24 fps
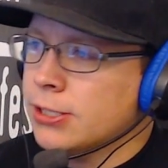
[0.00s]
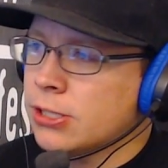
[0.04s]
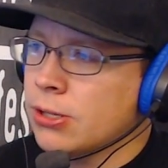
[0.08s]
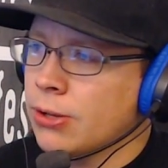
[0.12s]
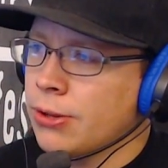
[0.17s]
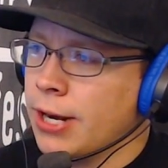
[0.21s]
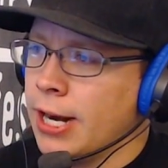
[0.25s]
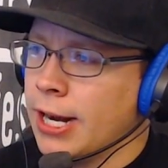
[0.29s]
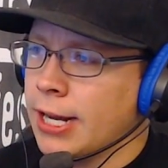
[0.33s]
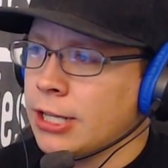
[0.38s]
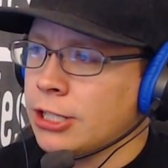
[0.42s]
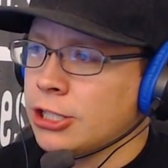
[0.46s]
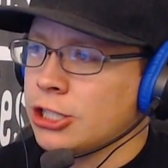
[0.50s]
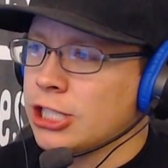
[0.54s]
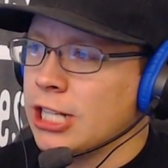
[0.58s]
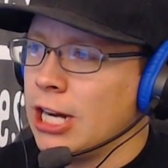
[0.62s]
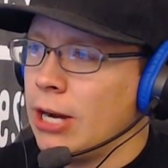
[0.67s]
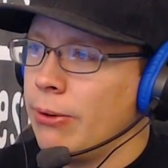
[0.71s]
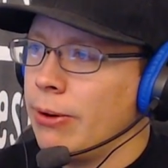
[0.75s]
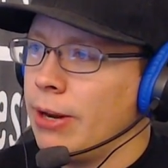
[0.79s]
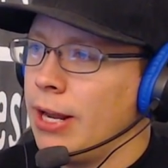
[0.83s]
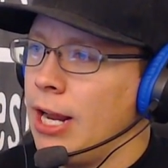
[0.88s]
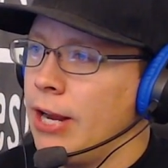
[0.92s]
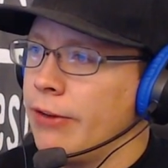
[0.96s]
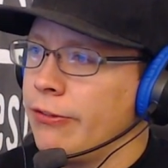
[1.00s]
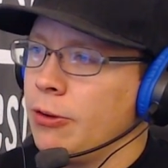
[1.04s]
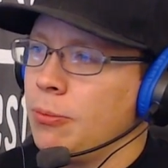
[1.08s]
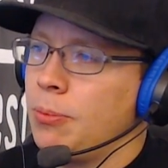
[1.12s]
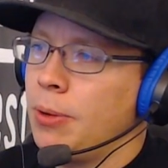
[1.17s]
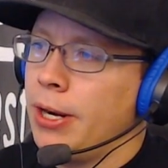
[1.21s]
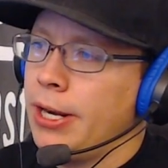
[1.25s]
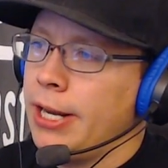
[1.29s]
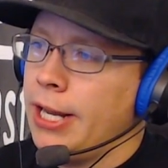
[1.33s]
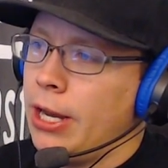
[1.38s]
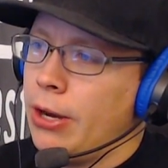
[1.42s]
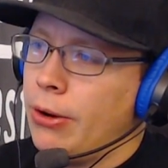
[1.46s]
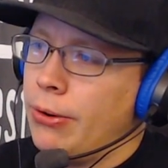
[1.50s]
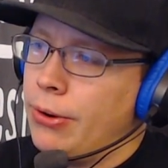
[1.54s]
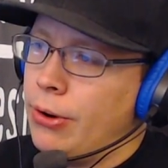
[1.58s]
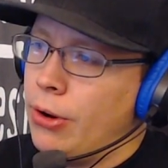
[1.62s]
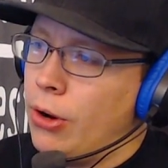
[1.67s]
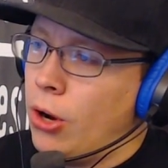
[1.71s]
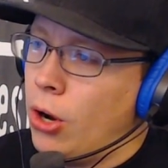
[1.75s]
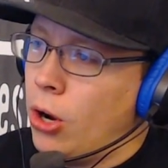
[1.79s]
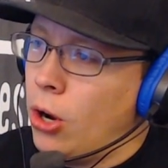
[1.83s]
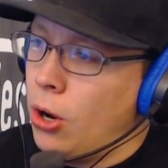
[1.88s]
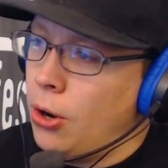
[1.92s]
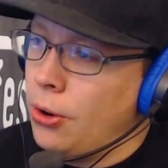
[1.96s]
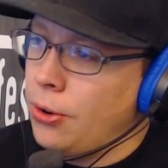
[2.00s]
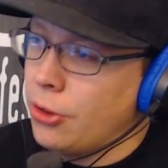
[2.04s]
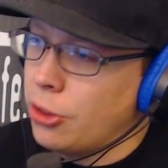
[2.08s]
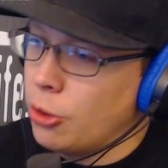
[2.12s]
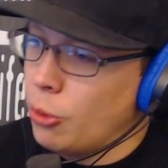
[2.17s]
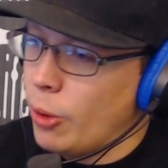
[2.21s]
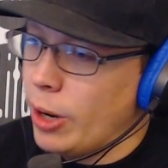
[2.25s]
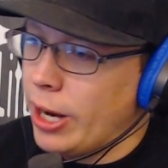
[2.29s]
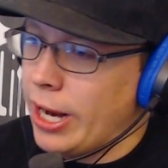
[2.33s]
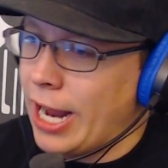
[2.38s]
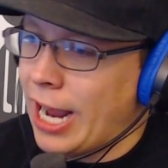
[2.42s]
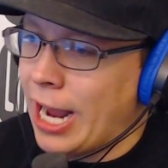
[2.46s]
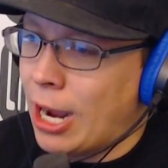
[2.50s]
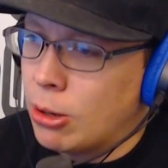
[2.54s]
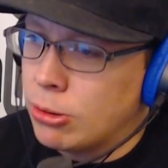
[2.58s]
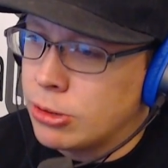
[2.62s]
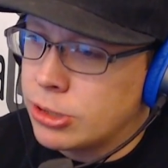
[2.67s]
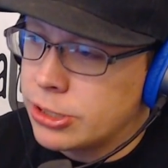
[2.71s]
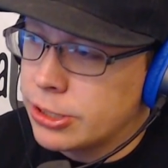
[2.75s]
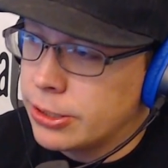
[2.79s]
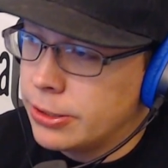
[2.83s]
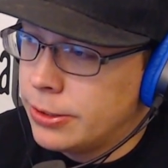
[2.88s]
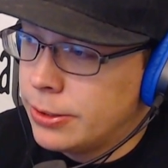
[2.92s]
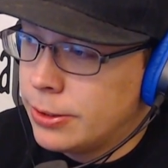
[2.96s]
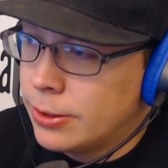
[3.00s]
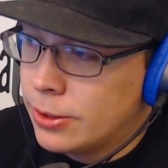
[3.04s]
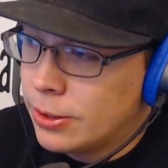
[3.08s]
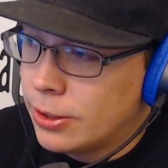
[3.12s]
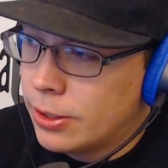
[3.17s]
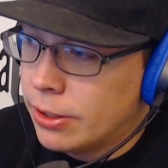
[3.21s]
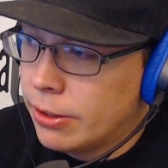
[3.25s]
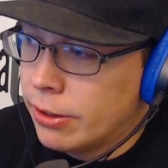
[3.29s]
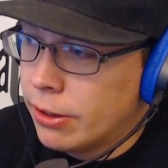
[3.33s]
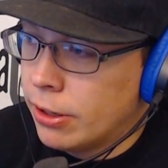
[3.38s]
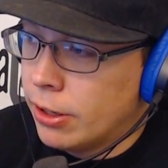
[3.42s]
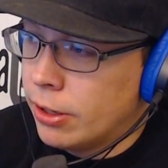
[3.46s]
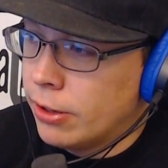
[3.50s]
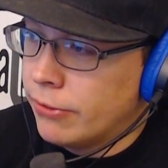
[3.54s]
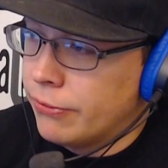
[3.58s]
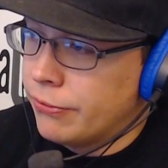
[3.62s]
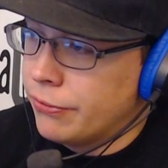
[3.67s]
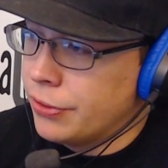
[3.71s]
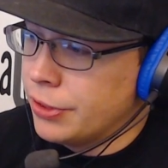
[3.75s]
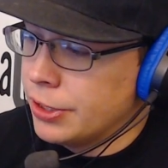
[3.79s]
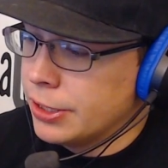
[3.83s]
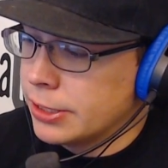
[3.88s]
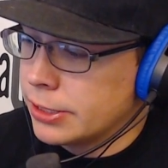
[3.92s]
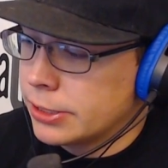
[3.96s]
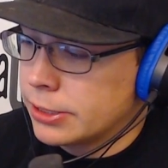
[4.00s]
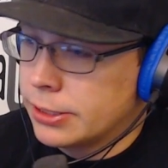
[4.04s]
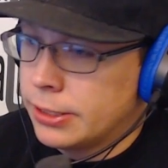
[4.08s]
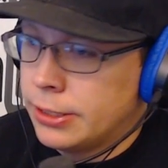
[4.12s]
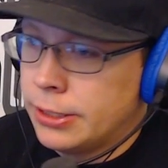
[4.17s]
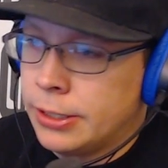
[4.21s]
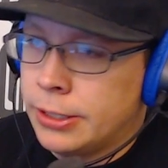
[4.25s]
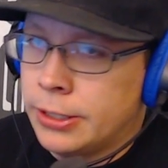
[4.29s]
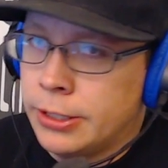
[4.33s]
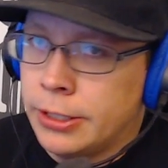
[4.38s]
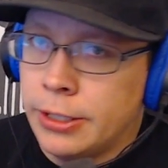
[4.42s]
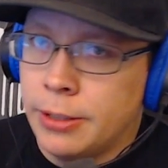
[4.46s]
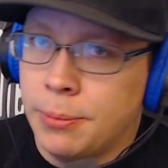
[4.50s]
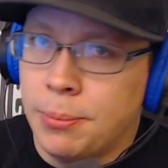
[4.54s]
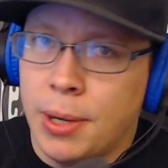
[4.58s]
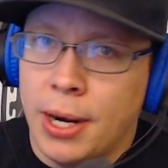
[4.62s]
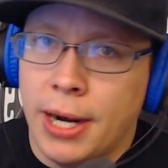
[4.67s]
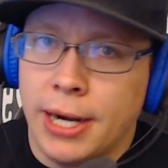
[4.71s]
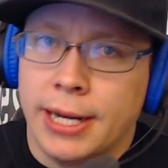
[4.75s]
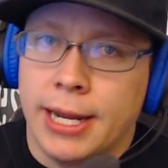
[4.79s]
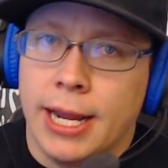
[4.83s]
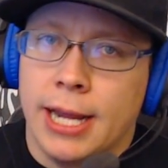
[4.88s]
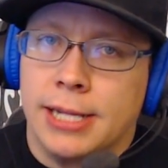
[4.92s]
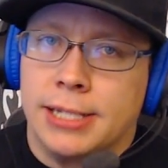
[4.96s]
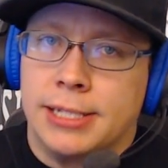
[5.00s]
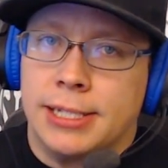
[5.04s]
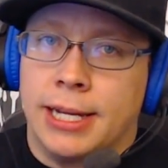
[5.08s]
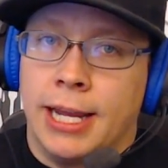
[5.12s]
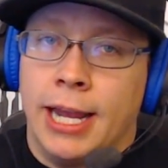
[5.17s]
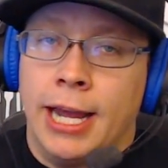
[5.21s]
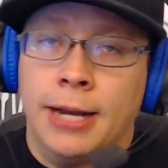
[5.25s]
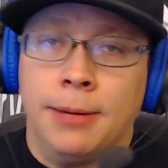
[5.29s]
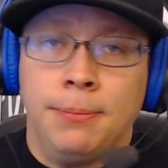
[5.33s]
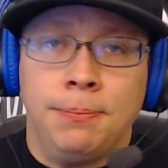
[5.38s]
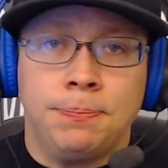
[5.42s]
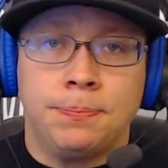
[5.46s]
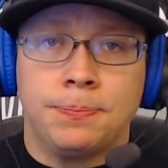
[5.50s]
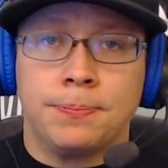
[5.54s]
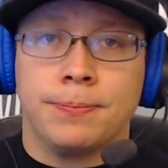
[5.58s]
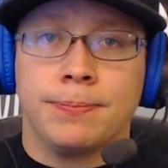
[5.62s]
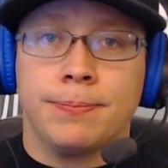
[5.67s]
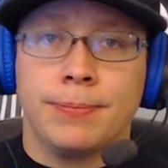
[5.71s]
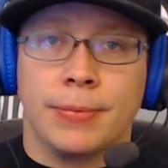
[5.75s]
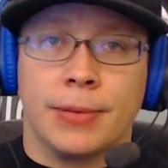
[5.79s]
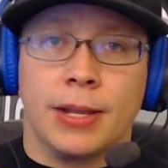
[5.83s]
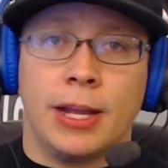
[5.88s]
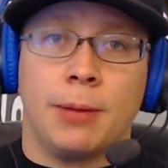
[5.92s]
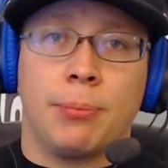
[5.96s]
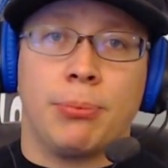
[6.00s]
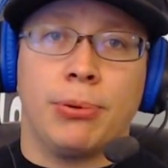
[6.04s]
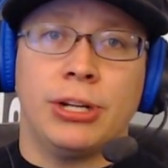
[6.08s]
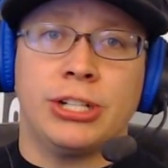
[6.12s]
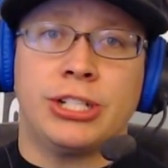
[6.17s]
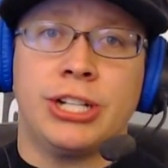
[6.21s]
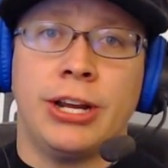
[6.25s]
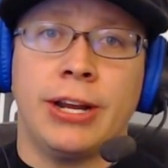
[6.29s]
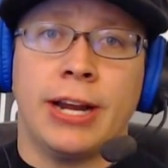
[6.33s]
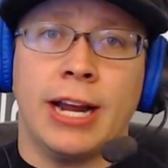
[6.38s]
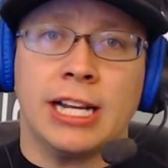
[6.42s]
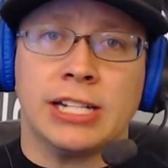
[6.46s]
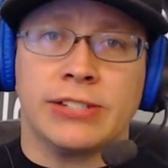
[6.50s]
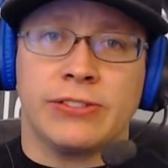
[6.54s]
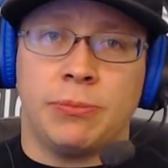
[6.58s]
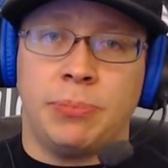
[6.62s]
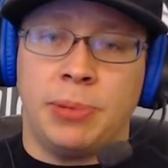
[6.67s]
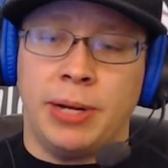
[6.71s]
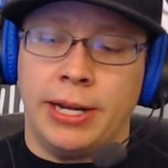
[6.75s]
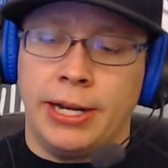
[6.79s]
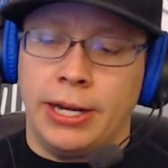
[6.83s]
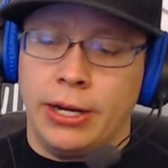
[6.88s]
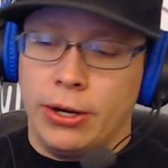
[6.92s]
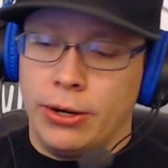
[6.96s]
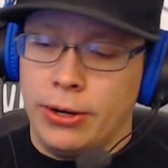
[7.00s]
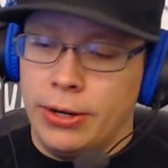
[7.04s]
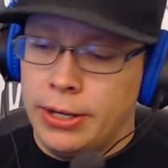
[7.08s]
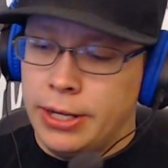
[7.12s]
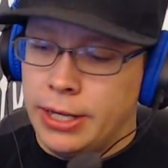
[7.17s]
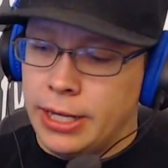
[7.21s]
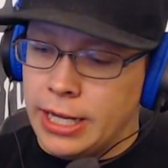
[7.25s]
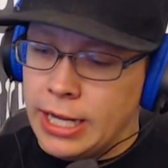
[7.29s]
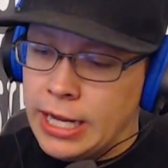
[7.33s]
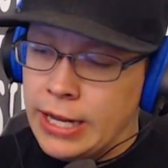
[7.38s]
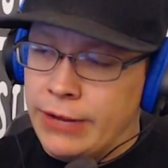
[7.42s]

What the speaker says: so that I can shout everybody out on the way out of this podcast. Again, I appreciate you guys for being here.